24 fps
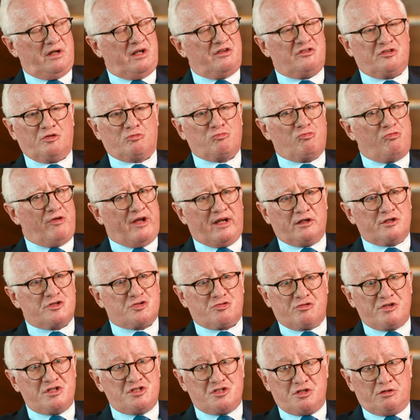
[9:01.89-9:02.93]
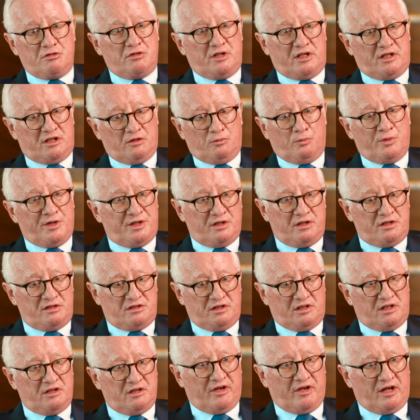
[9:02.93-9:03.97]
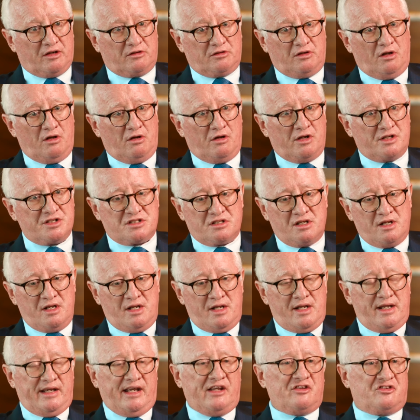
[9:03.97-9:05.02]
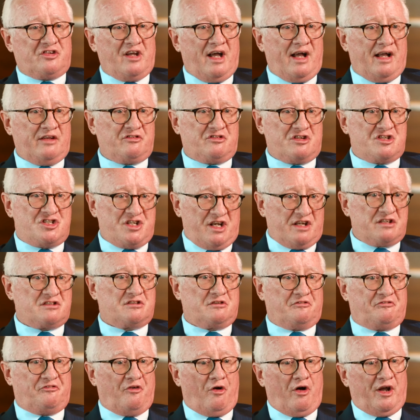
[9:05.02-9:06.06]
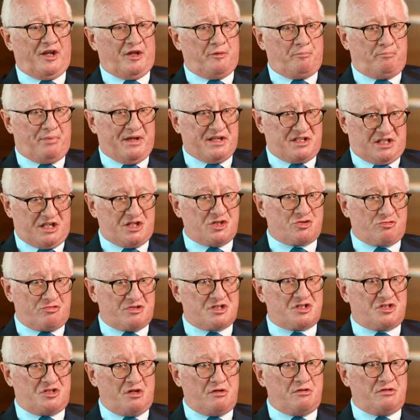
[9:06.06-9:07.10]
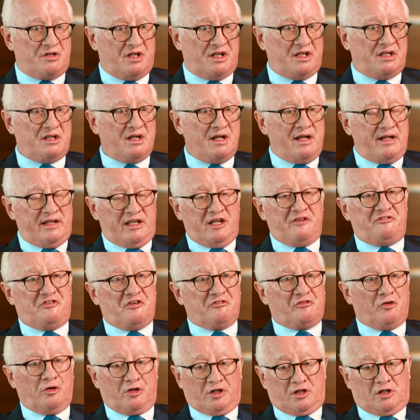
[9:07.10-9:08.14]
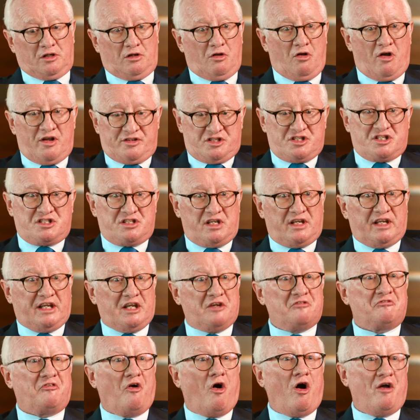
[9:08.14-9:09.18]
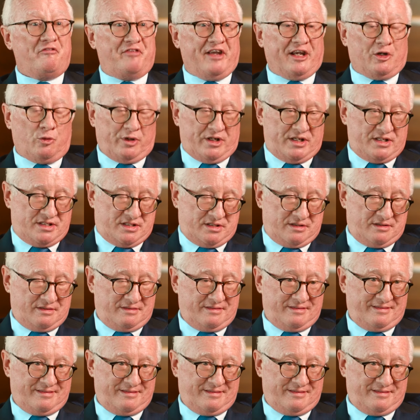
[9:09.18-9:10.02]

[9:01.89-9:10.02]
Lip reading: It's a regulatory duty that we need to our clients. It's hard to justify a best interest duty if you've got a client just sitting in five equities.